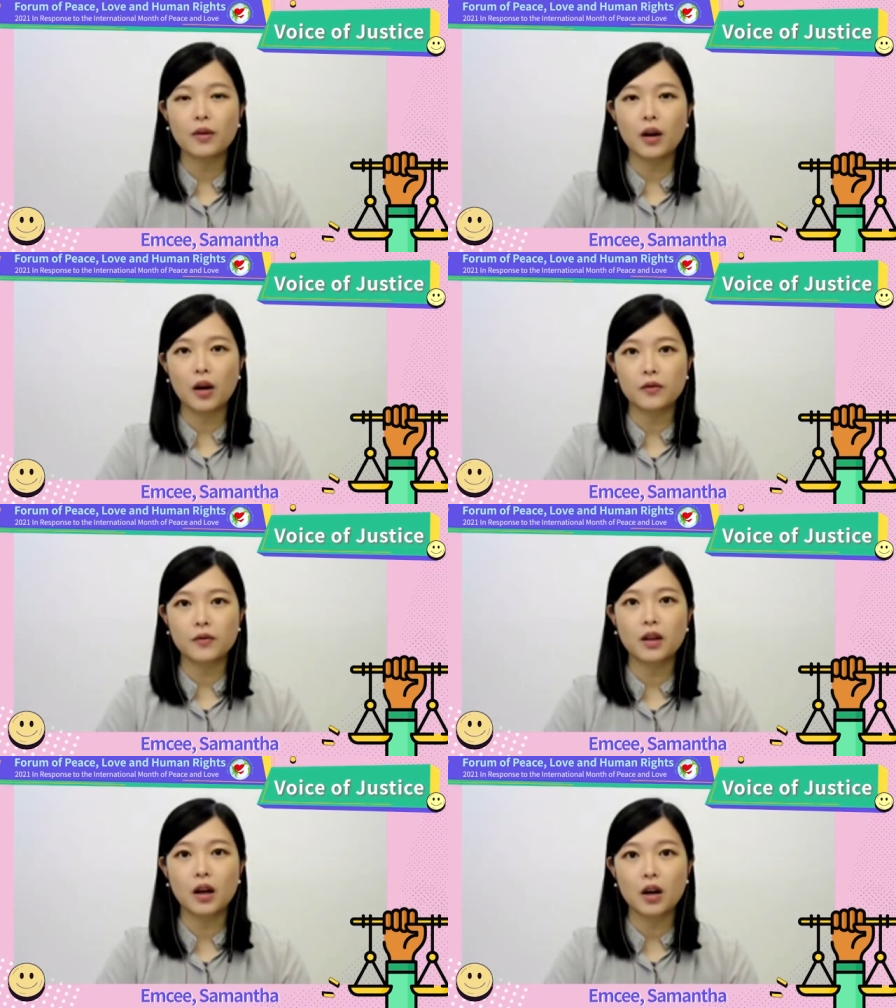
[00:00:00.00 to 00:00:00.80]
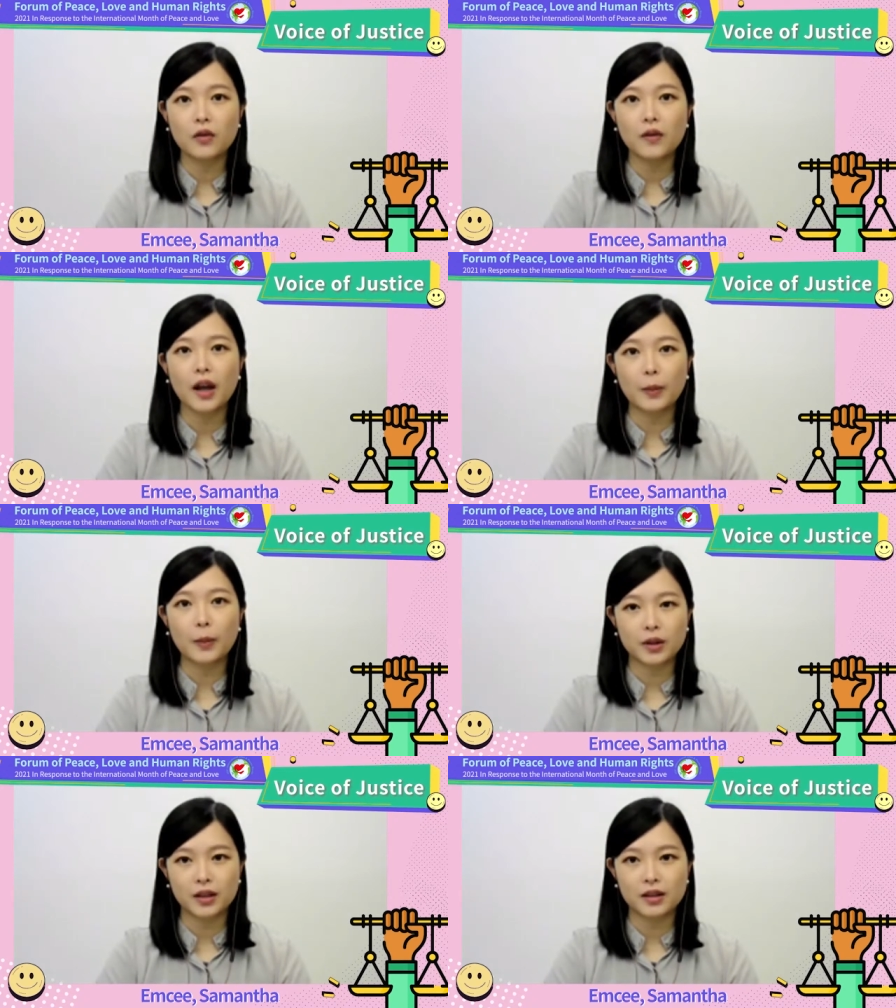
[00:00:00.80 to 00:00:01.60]
of Love and
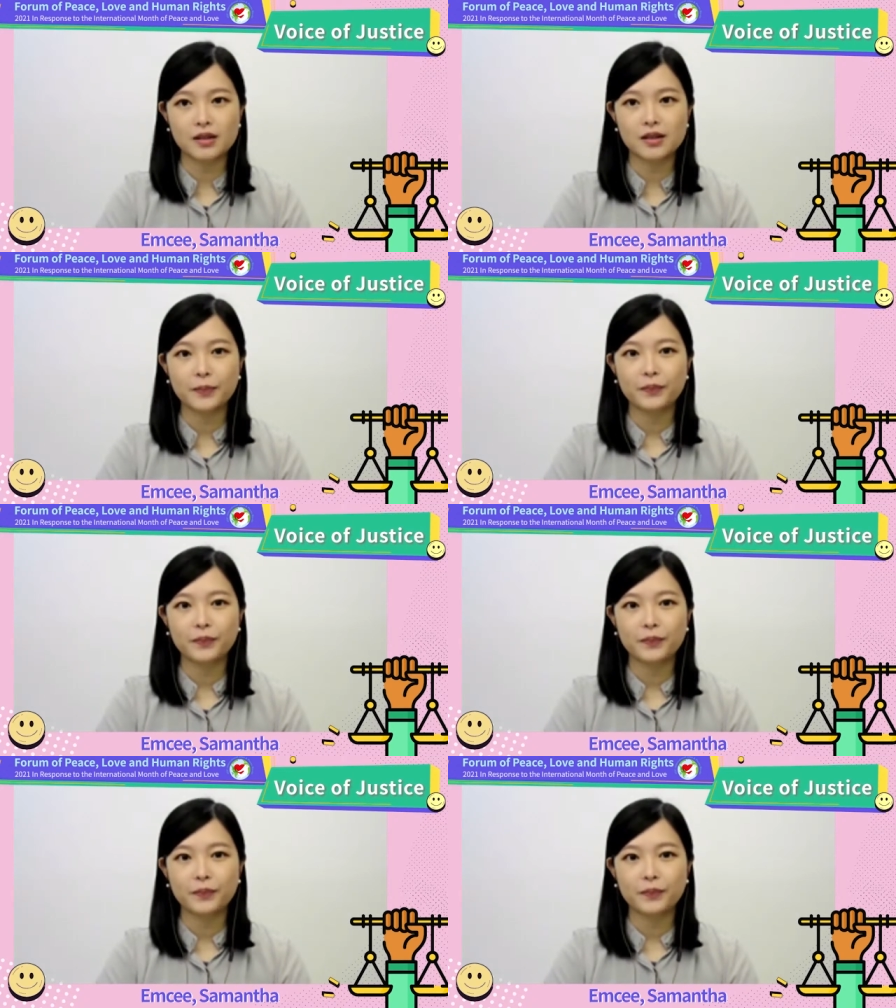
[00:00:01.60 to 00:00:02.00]
Peace.